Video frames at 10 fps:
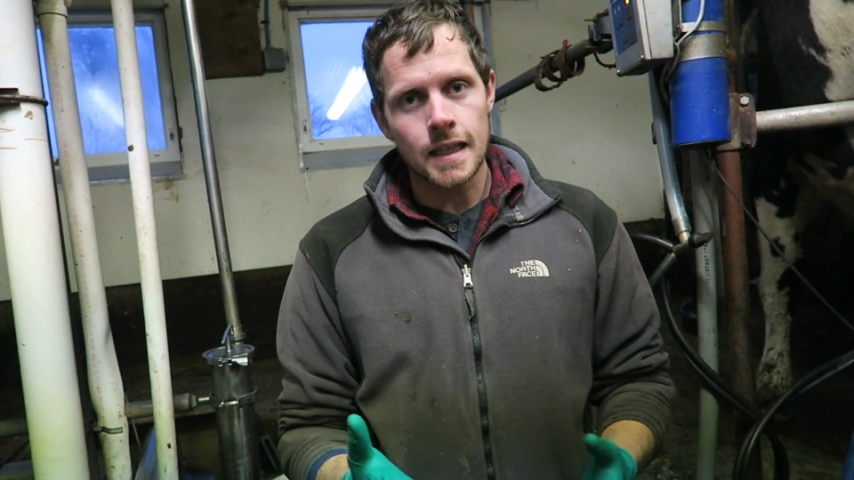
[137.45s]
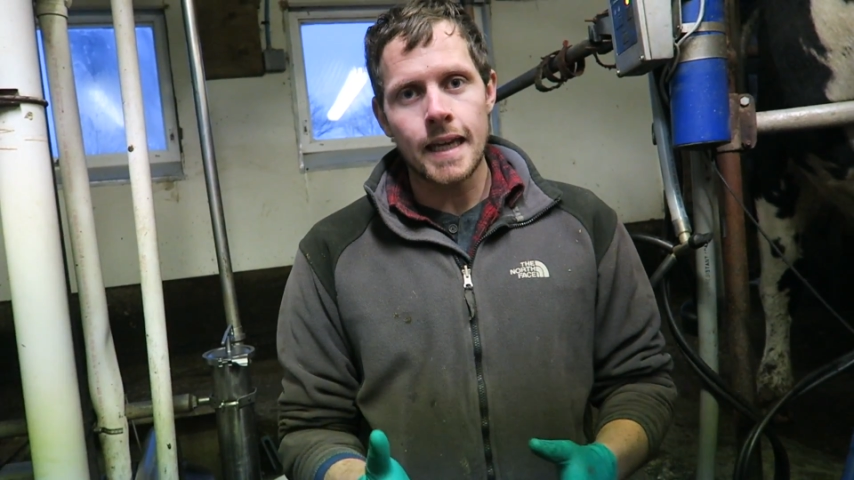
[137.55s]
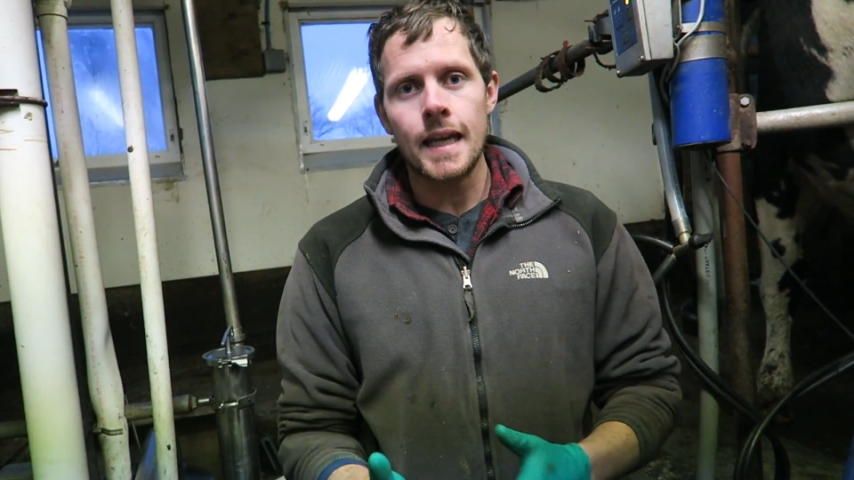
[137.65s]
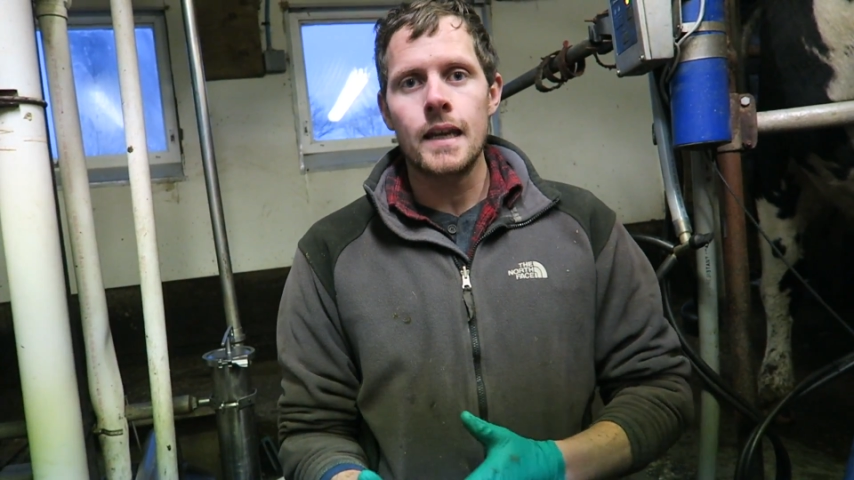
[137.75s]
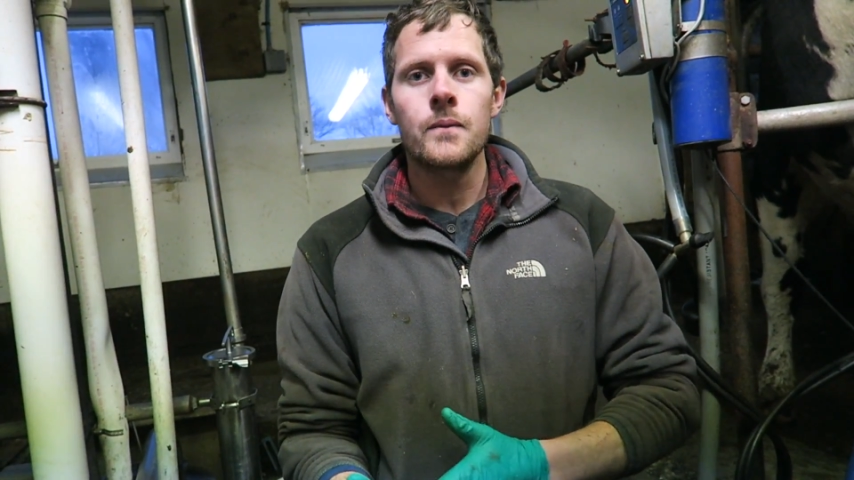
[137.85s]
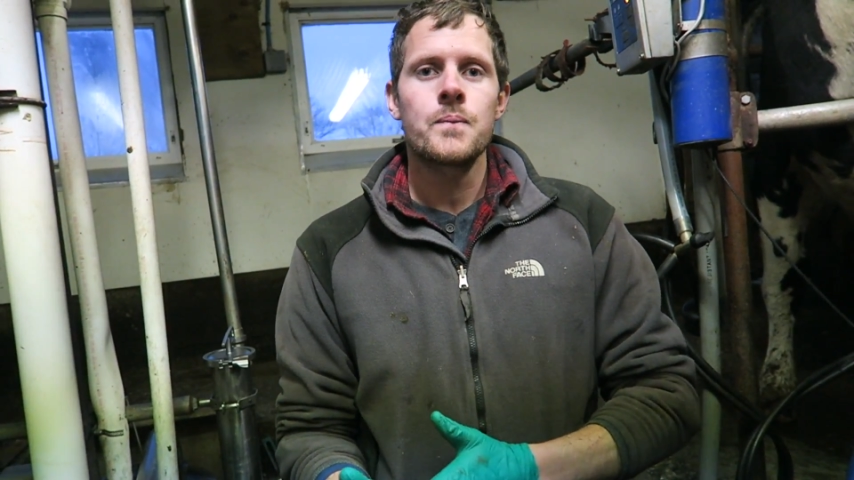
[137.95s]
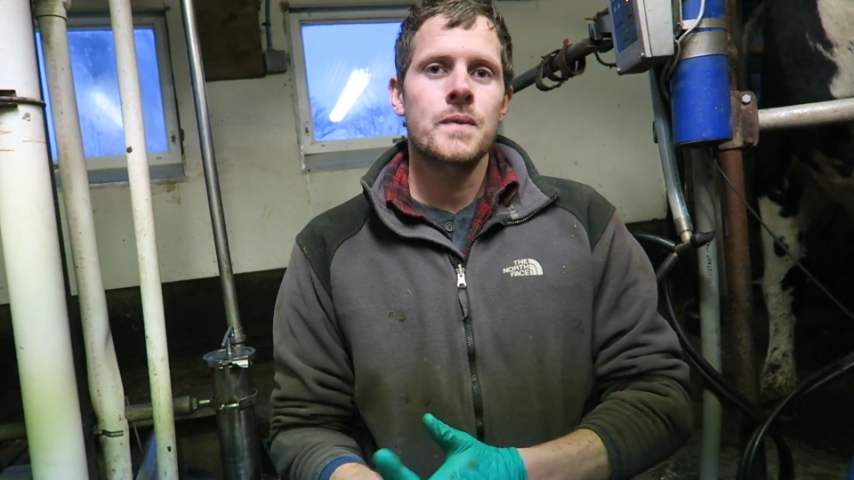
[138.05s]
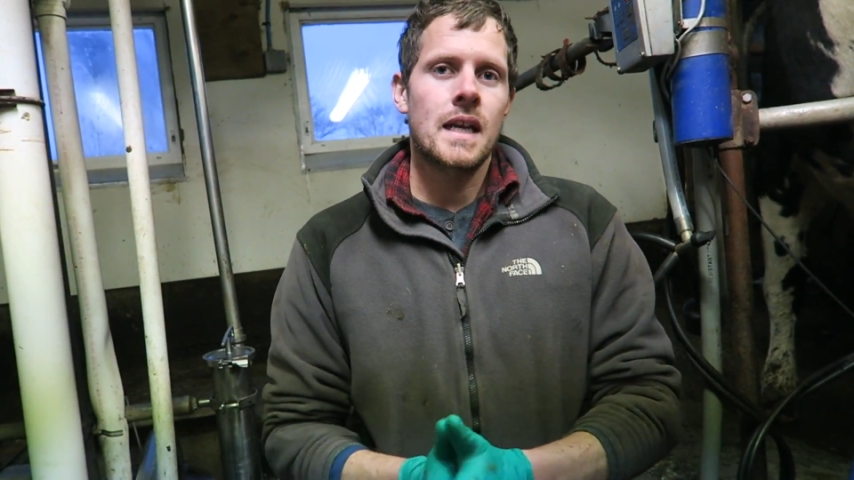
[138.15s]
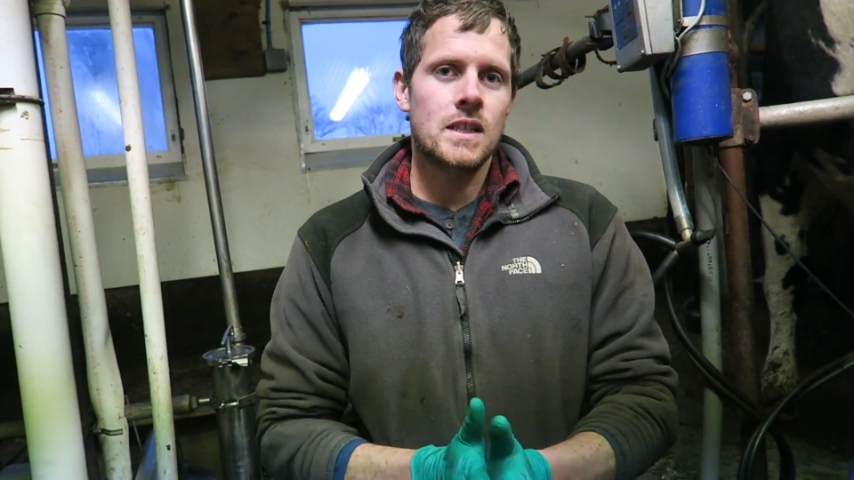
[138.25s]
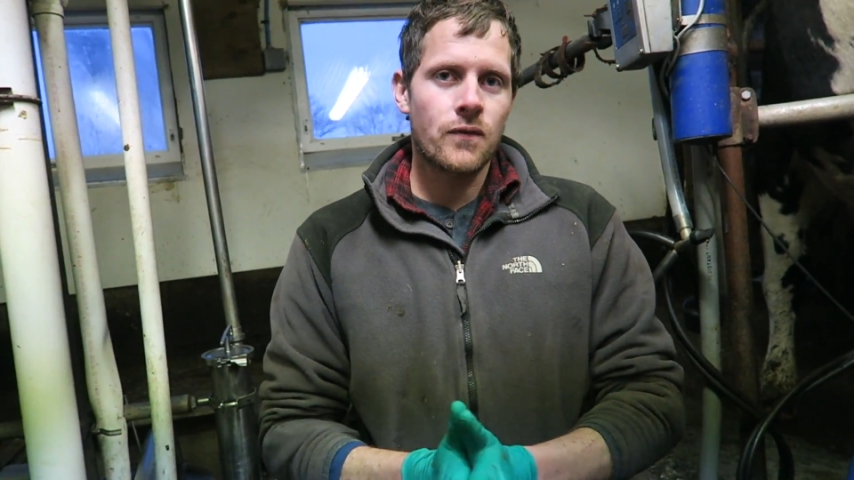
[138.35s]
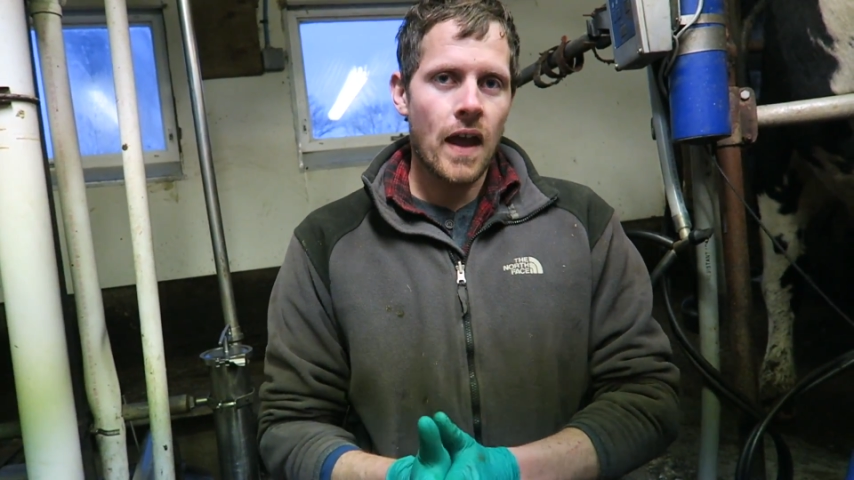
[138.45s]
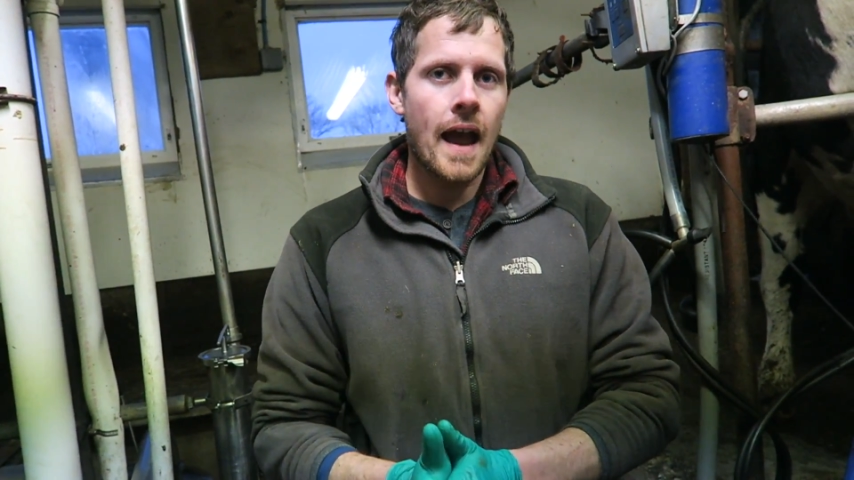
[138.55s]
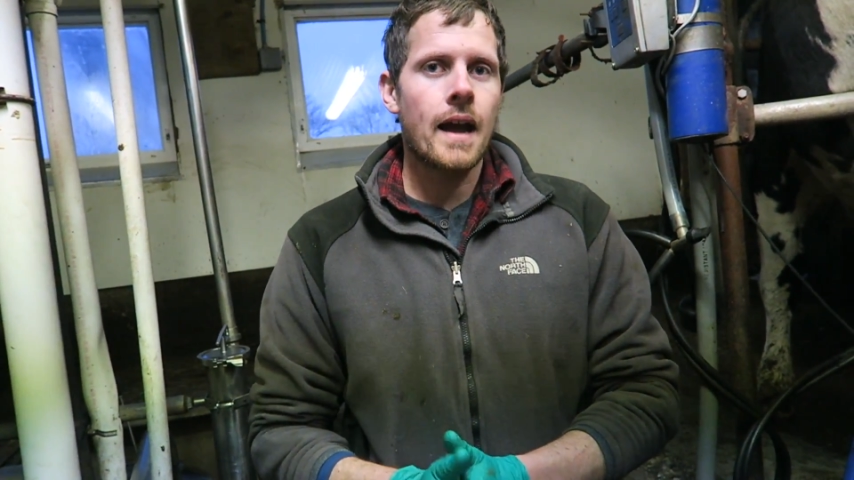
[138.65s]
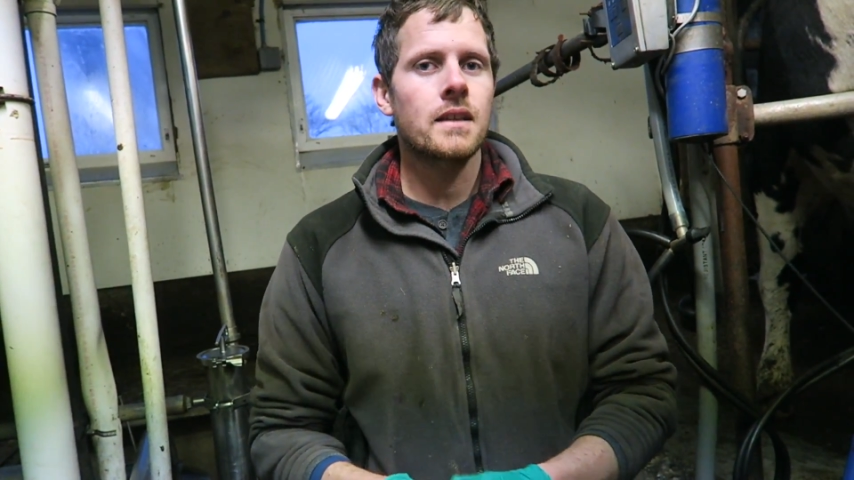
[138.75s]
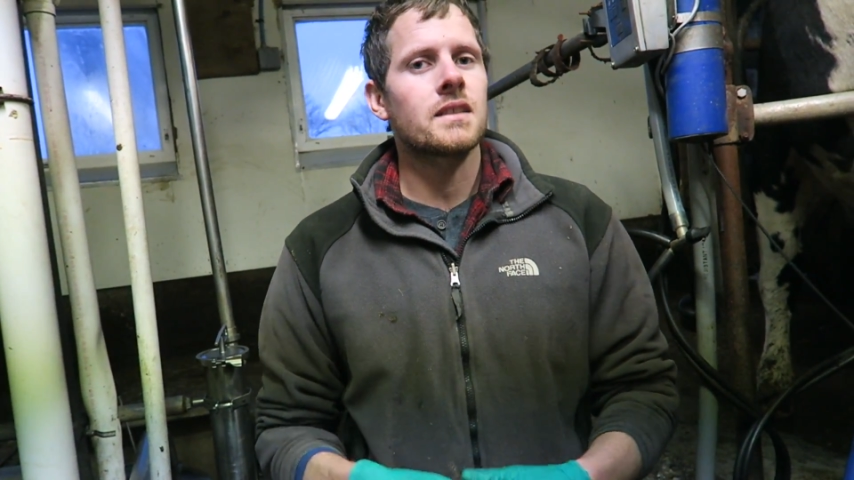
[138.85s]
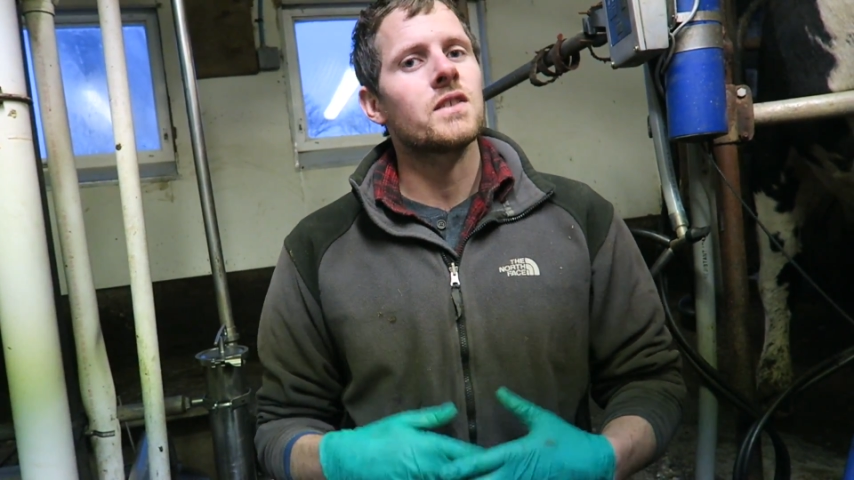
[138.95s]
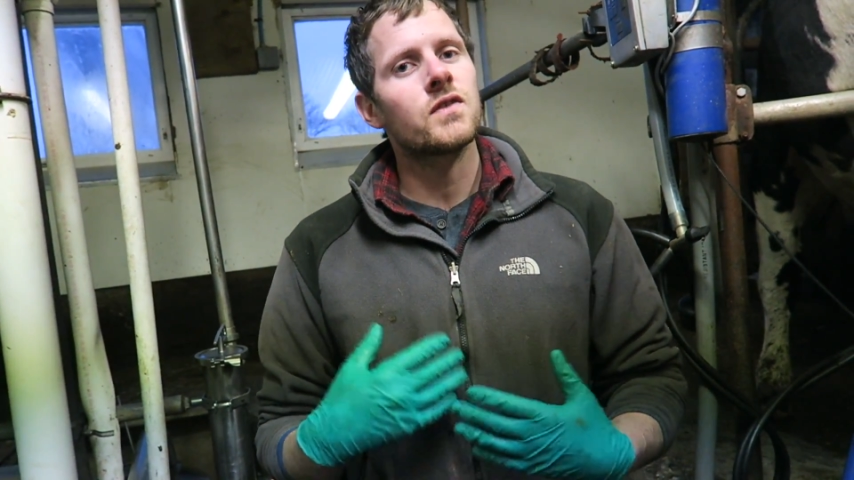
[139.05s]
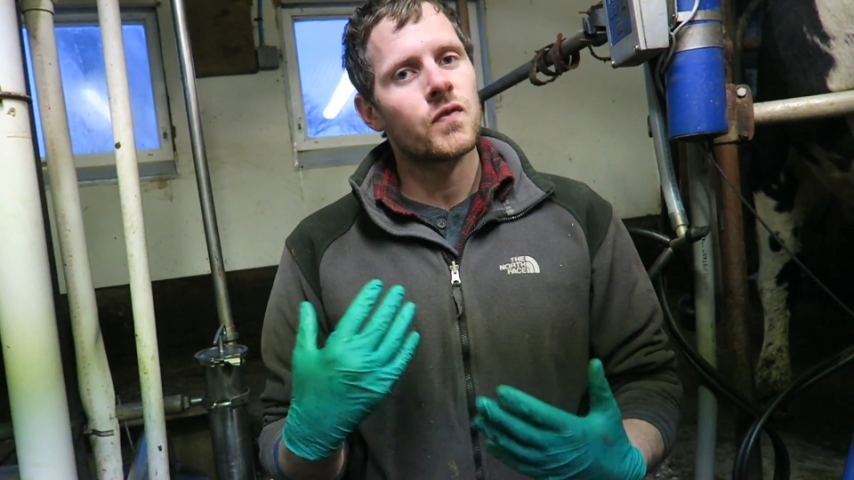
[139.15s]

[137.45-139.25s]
clean, it's fast,